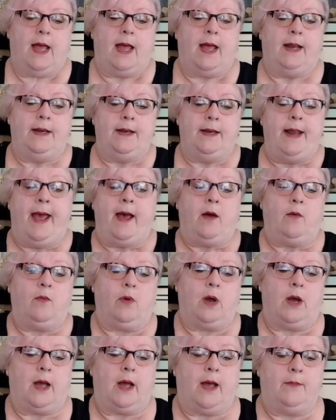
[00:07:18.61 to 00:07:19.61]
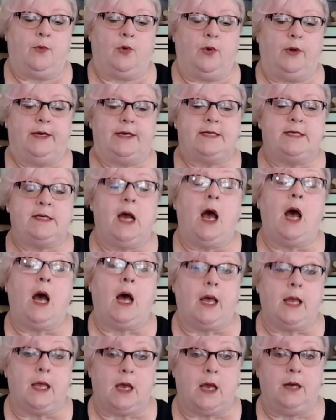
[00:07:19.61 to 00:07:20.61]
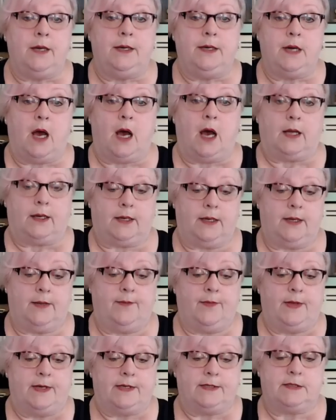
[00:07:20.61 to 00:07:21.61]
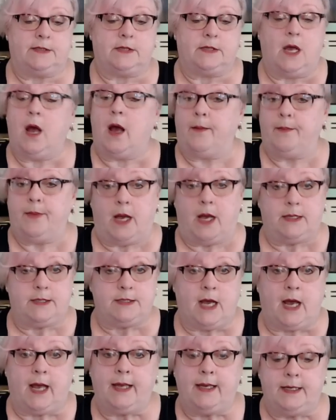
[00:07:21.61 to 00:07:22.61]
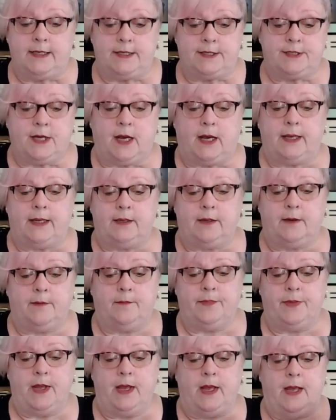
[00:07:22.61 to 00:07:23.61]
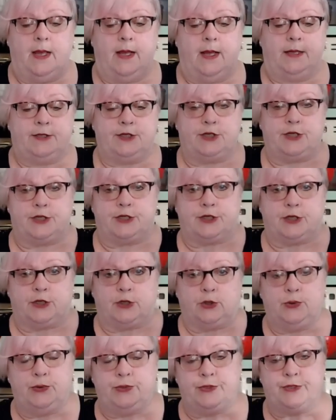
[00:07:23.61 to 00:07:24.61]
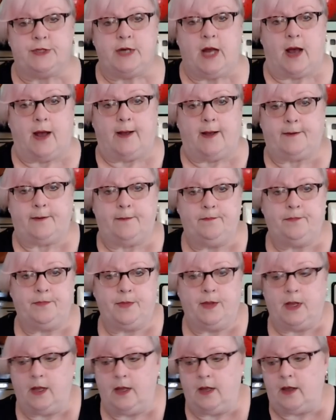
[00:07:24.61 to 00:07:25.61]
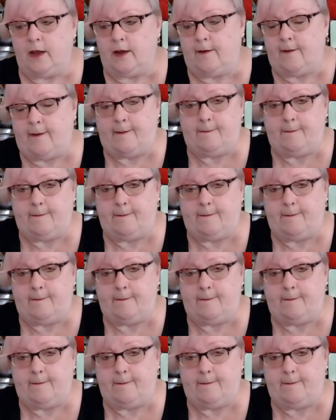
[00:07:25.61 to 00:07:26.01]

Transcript: And now I'm going to tie a knot in this. Now, tying it tight, it's just a loose knot. All right.